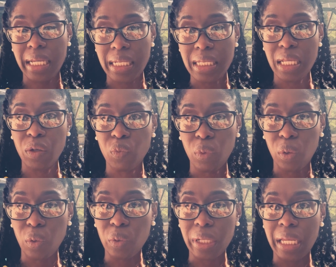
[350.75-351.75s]
is
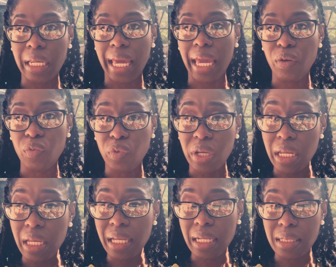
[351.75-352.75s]
enrolled in
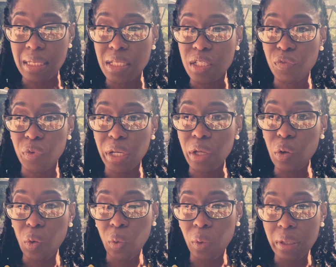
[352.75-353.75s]
an intensive reading
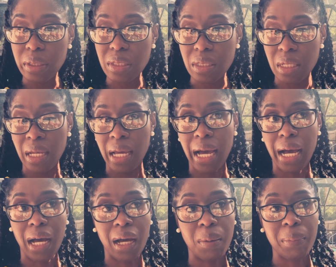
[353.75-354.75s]
course,
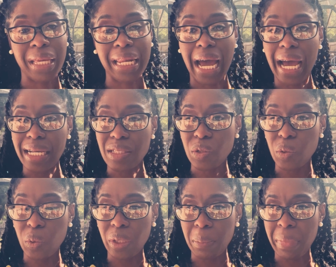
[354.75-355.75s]
in high
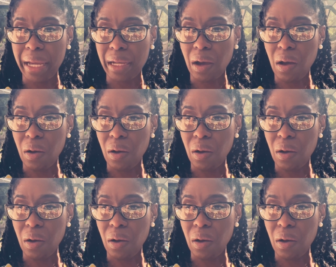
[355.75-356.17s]
school, it might